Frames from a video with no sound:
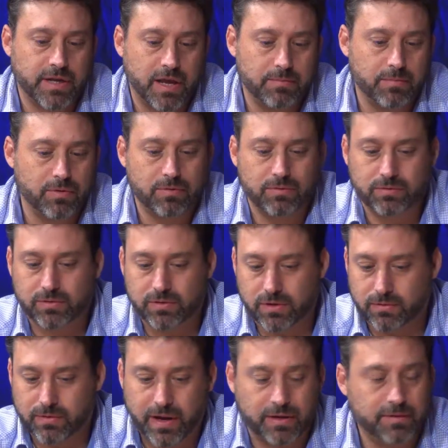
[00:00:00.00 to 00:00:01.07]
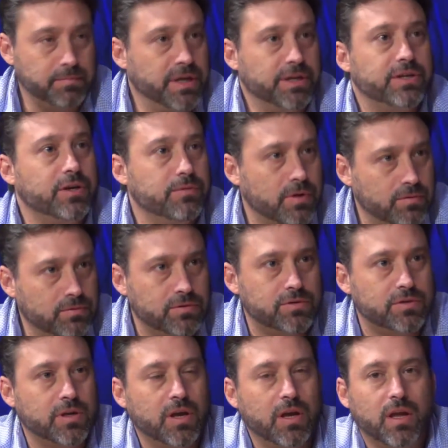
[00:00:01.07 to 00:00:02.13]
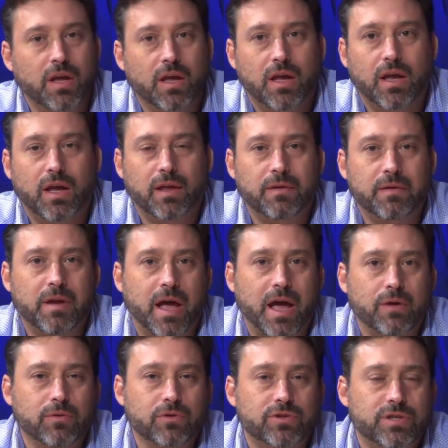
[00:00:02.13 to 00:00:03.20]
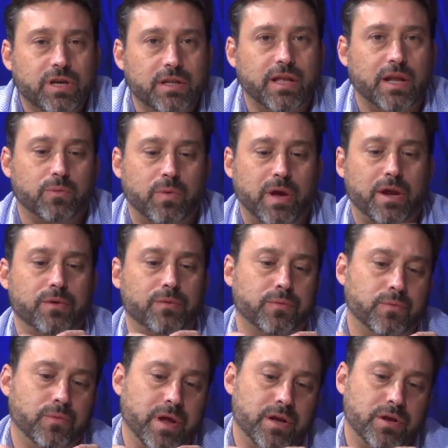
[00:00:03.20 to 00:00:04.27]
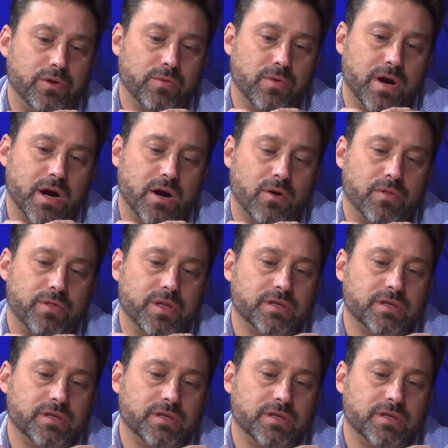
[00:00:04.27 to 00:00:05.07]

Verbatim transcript: tables, you rent meeting rooms. Yeah. And I would say that when you, when you are on